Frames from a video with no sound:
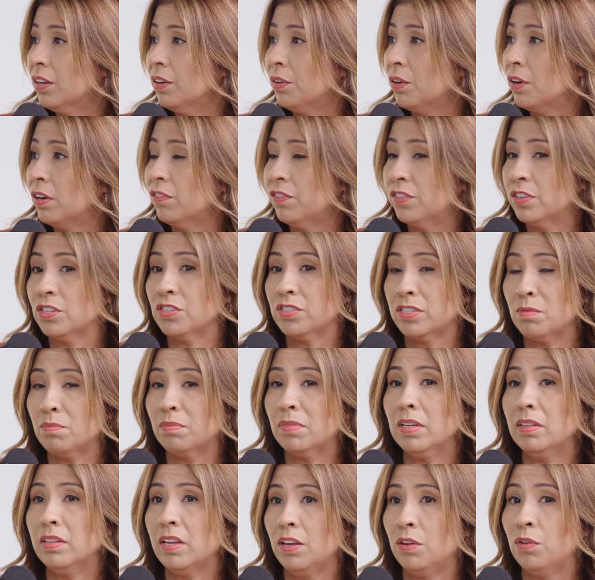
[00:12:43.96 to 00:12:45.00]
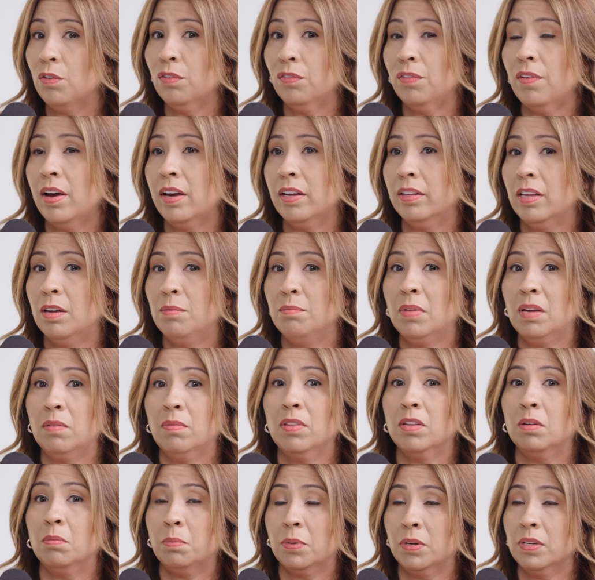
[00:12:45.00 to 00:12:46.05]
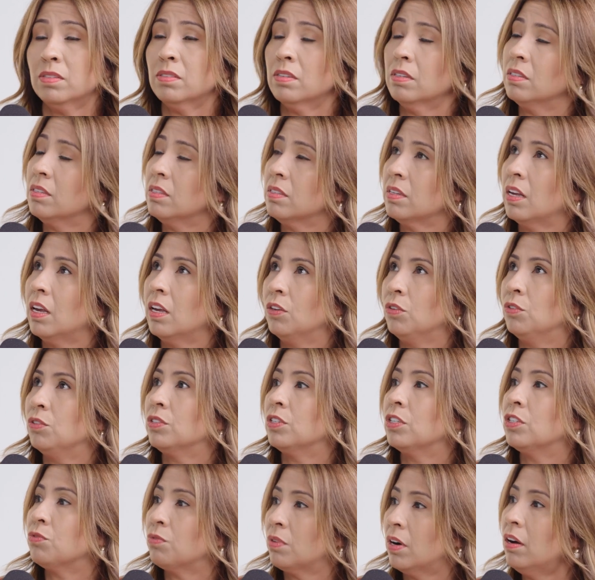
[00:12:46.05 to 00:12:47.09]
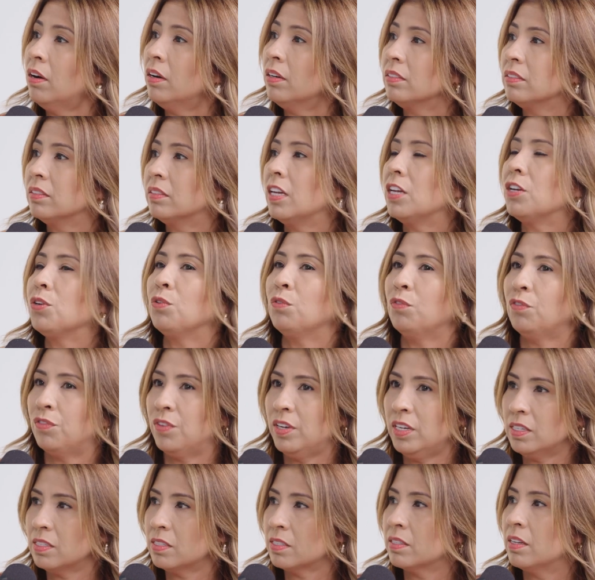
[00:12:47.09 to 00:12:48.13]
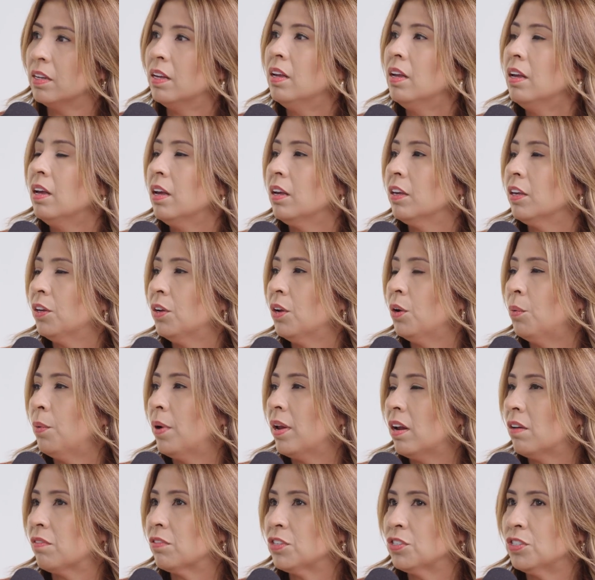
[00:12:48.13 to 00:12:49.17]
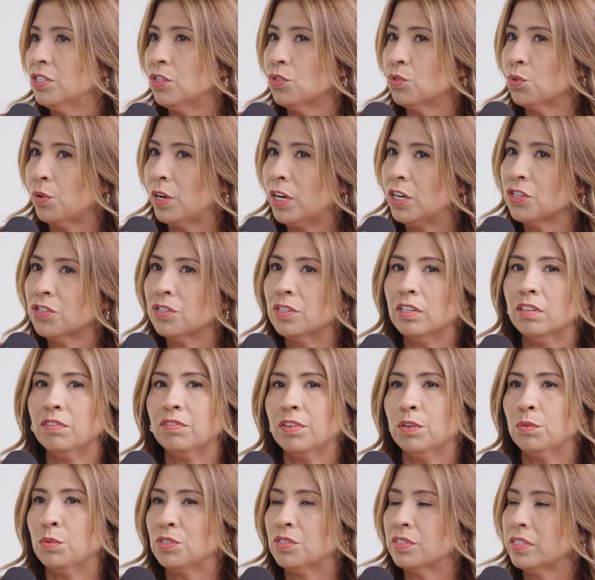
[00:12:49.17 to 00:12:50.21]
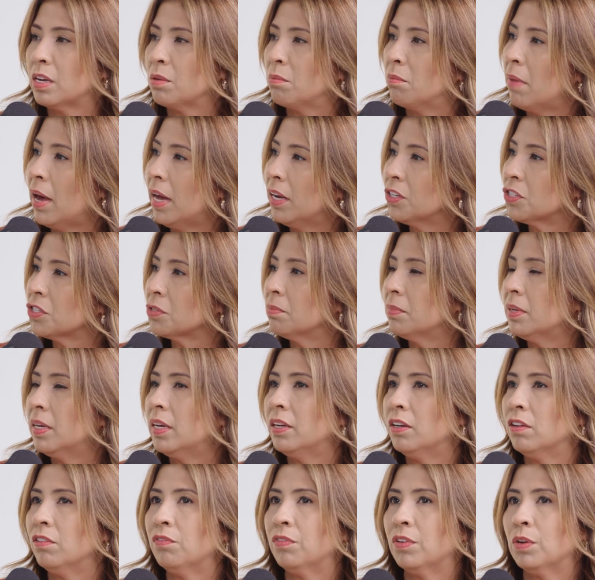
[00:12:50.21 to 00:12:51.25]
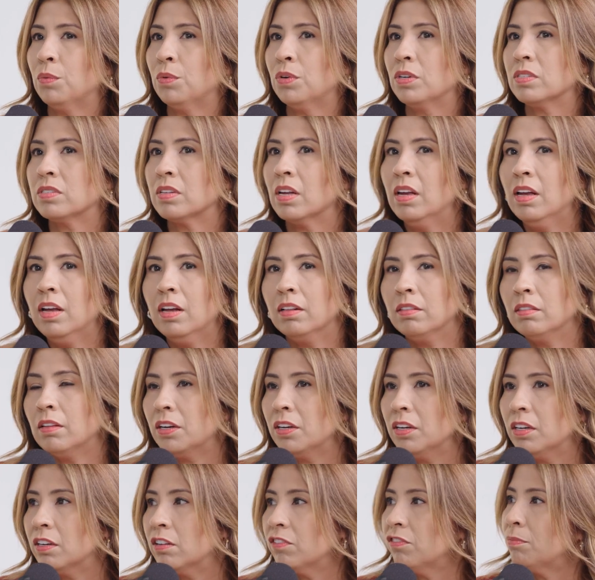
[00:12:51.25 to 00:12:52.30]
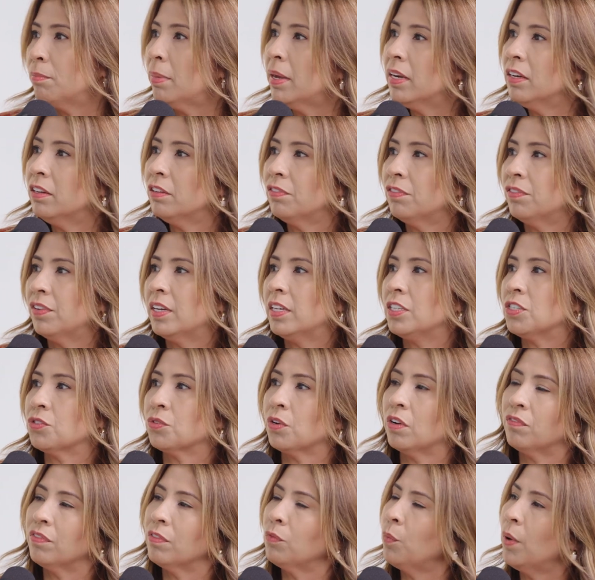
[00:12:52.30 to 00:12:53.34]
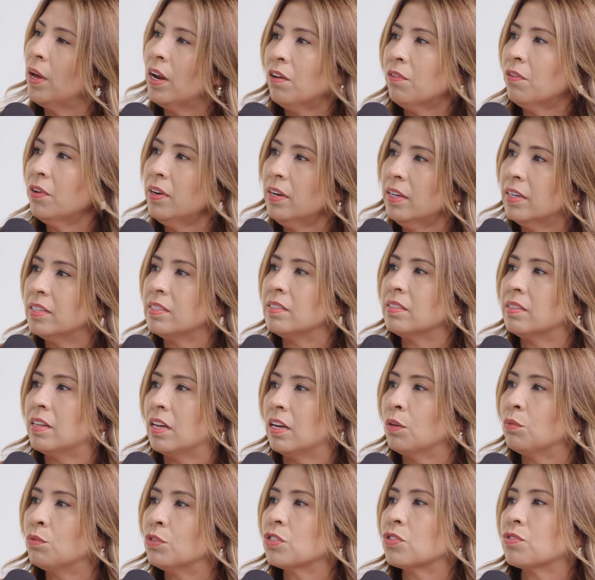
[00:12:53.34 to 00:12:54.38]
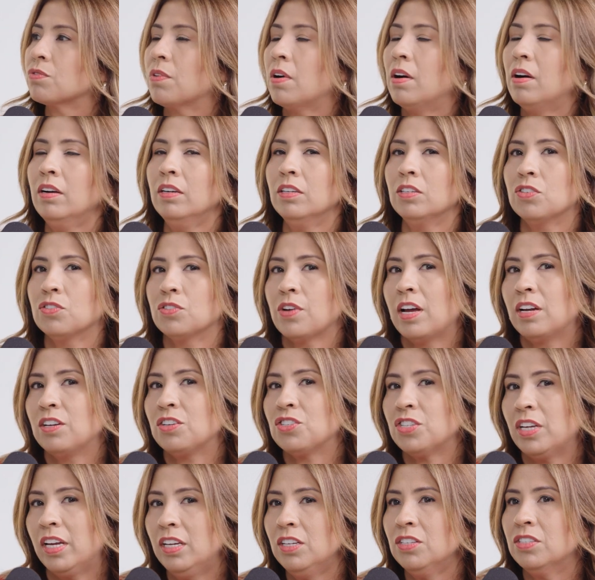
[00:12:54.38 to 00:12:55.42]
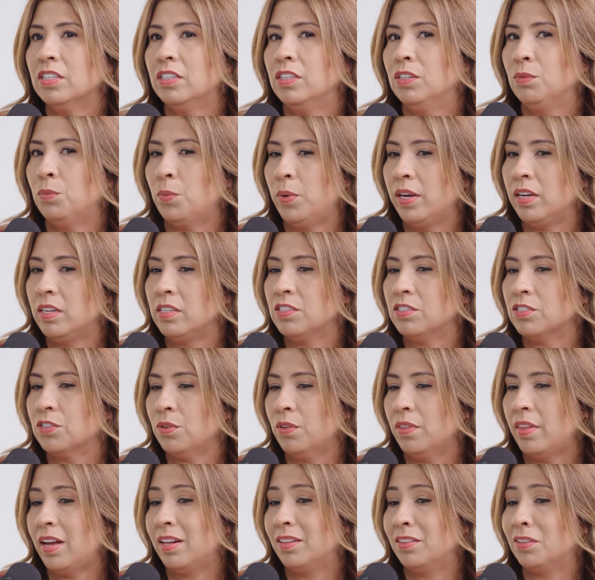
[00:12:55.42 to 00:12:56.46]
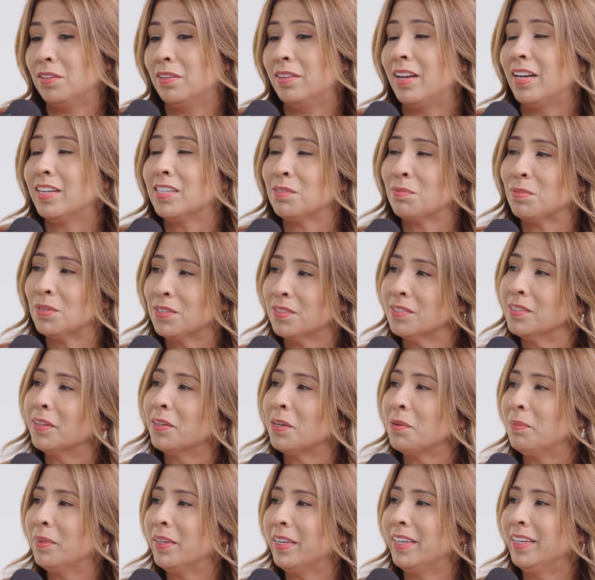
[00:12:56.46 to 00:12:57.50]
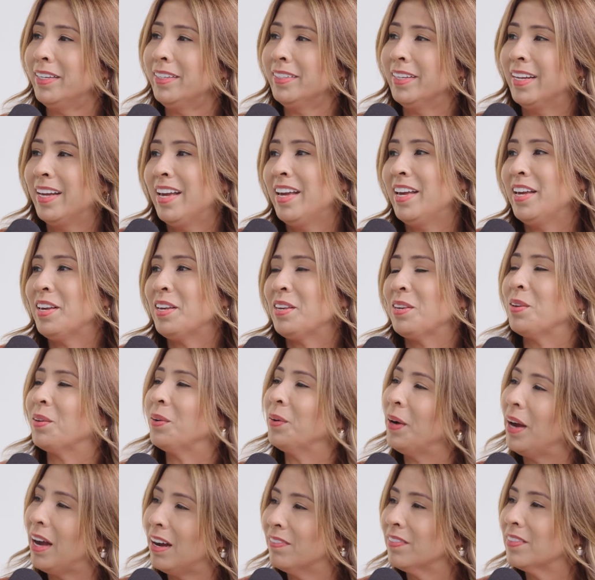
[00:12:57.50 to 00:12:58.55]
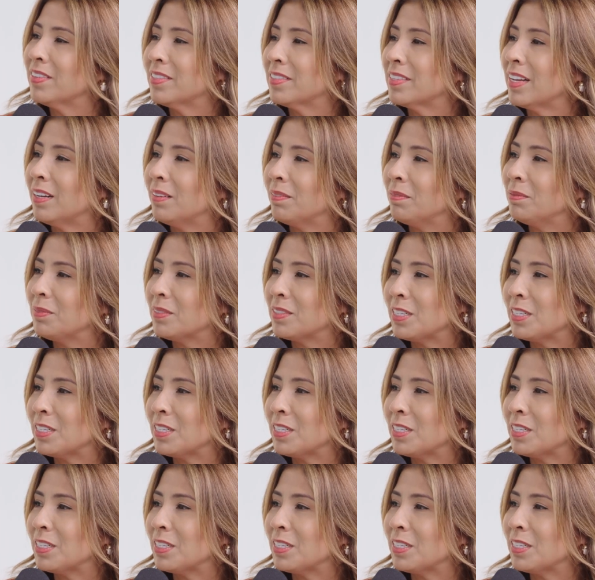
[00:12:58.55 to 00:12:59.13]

You know, if there's something that you find that maybe the person is saying you did wrong, then you fix, you know, whatever situation, if it was time management, if it was not enough benefits, or if, whatever it is that it was wrong, try to change it in ways so that the next person coming in, you don't have the same